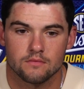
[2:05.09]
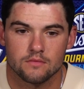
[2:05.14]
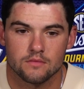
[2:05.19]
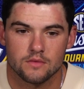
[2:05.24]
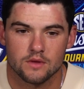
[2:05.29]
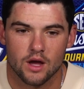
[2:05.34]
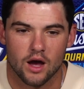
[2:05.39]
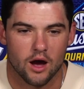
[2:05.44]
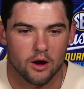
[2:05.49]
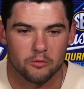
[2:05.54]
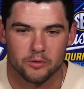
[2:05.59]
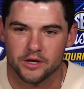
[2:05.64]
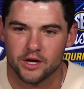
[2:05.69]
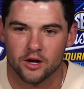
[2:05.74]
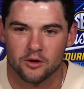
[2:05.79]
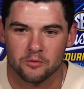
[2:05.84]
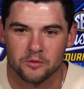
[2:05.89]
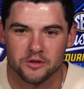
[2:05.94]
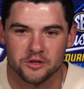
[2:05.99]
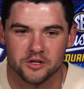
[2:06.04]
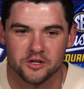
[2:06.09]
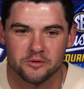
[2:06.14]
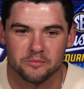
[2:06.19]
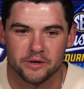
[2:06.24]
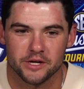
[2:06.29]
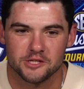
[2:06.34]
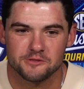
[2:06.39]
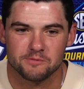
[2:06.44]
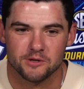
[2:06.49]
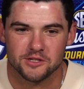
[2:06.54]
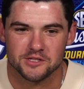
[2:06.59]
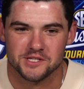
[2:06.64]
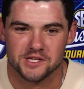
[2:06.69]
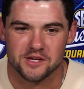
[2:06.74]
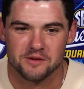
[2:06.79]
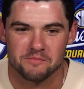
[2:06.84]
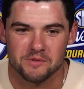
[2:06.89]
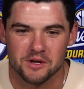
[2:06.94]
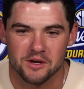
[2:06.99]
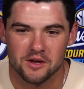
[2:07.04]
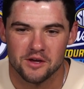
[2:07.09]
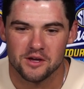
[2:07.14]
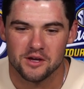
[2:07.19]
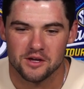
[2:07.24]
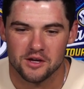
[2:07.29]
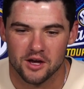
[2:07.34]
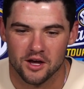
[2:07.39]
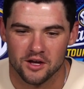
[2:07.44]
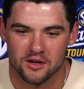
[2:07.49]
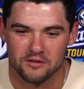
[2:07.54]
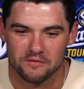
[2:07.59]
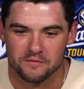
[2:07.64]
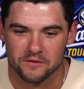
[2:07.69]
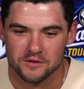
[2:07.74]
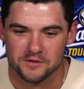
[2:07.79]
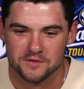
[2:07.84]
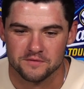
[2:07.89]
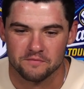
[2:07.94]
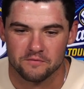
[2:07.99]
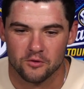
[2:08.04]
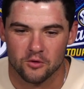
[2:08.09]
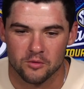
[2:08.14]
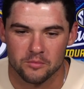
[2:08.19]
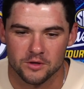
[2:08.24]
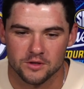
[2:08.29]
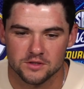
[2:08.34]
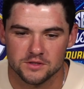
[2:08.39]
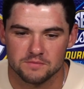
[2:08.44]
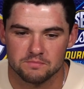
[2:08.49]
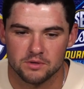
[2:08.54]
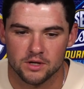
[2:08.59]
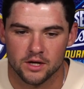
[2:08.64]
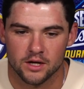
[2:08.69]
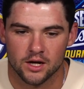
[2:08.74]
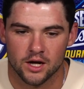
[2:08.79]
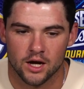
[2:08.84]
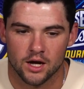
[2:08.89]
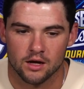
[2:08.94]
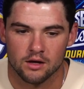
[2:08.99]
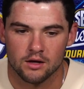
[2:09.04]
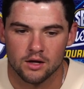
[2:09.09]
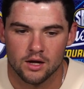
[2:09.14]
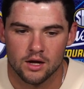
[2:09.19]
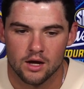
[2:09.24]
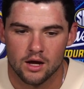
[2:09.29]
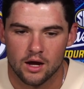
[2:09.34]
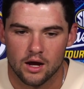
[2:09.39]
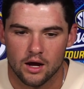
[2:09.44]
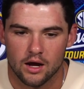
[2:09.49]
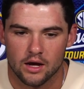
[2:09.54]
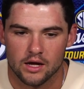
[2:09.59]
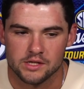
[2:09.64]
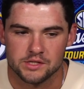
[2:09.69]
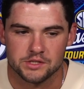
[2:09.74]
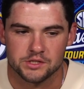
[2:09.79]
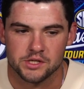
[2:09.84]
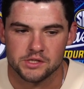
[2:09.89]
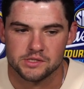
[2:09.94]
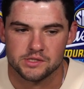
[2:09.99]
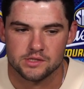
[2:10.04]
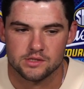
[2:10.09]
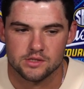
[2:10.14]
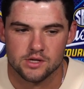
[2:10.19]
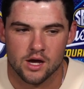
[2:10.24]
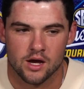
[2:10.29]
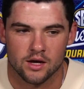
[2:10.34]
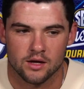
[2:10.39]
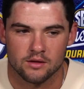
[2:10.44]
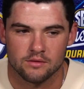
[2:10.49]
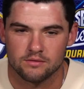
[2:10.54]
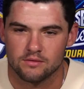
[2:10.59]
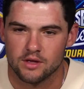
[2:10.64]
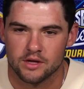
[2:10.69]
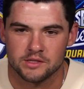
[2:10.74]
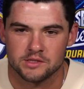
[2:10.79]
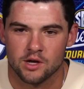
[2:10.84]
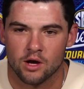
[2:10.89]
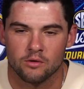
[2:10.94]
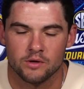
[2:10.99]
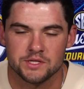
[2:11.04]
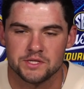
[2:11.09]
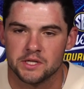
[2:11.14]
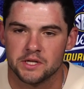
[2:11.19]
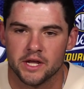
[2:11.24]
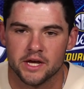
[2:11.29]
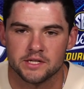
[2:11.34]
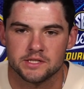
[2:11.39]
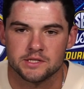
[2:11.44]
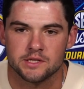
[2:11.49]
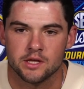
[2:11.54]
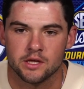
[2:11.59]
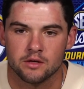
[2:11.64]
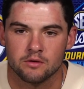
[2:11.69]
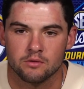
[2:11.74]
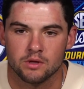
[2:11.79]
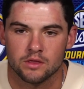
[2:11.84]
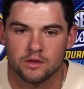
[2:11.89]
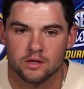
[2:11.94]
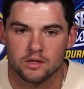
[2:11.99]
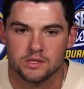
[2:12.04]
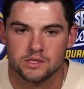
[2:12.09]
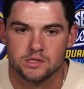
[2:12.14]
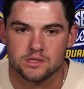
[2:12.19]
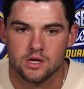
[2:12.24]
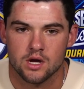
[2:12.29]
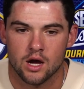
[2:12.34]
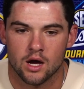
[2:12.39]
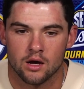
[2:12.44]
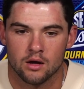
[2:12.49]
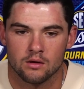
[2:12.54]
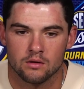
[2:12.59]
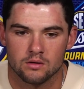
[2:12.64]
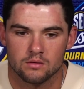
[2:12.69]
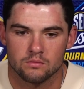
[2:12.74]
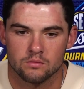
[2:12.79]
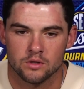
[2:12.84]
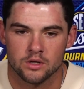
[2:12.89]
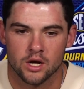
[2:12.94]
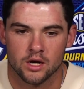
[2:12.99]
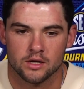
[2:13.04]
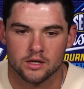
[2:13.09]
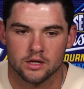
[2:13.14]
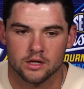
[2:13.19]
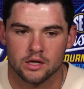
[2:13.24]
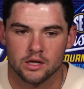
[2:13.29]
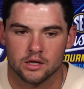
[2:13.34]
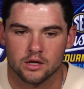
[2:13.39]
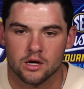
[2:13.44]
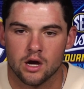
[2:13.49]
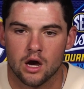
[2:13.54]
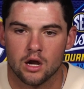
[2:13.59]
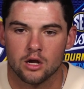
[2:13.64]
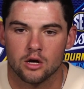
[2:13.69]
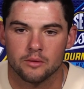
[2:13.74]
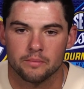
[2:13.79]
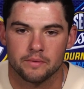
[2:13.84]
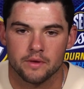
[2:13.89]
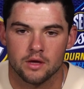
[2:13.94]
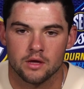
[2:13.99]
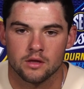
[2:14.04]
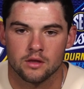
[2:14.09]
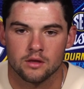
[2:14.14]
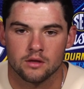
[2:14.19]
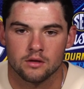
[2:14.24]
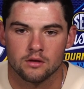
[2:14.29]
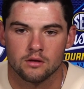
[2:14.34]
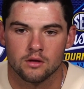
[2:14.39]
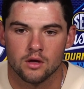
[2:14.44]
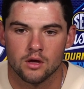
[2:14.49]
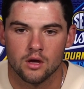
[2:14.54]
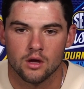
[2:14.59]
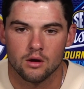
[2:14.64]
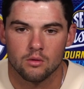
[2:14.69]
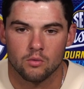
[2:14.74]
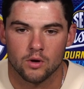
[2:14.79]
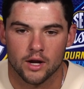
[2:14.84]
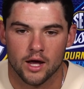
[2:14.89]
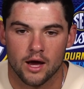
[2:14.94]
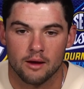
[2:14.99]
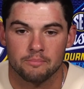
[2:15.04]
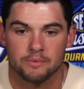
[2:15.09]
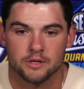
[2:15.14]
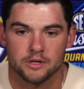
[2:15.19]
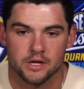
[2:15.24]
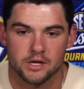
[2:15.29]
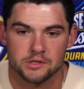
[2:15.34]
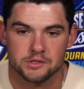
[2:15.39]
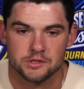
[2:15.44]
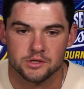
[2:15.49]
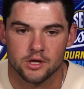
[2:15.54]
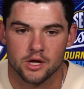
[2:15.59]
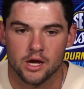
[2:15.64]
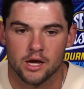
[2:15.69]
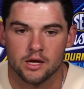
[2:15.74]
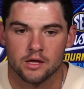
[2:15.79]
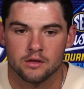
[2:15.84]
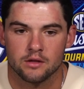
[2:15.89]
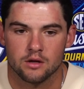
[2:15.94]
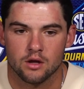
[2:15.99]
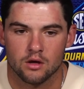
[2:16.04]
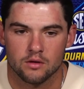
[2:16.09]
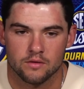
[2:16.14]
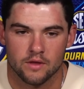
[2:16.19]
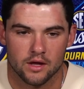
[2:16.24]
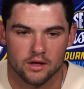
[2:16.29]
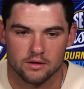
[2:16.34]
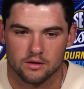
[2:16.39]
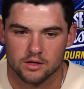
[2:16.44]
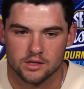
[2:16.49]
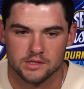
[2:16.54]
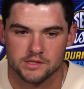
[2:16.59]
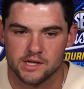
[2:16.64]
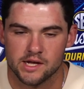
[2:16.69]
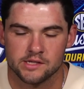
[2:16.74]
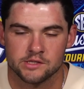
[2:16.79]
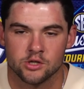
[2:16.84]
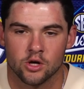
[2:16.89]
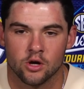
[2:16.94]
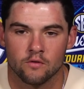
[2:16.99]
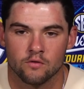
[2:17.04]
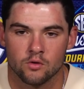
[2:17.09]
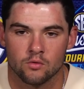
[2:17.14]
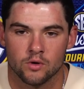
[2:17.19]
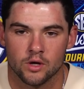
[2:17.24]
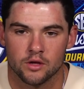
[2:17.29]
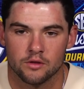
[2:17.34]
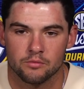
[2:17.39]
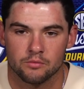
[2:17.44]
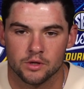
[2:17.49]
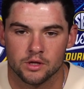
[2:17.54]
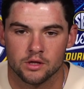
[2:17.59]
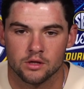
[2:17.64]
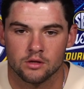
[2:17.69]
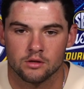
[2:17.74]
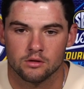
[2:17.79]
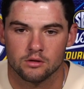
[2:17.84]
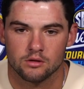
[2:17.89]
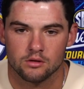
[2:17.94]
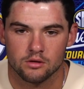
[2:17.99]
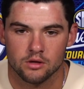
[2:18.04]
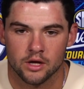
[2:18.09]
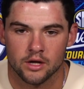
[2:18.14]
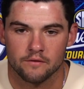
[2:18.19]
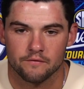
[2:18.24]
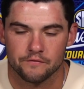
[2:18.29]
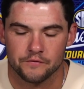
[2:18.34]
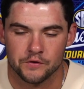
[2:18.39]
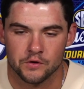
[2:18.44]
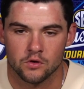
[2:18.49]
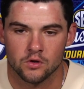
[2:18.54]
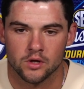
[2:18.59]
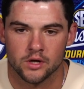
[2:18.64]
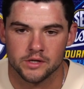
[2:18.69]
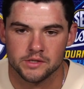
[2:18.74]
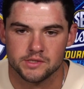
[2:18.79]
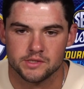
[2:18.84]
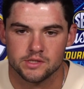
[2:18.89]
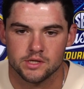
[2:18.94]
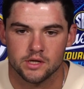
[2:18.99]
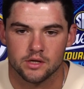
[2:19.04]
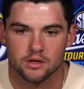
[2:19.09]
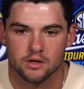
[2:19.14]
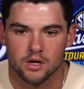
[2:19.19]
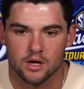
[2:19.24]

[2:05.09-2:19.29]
Oh, we got a really good baseball team, first and foremost. But it's just it's always the next thing with us. We're not going to get caught up in what happened yesterday and that because that's over with. We can let it fuel us to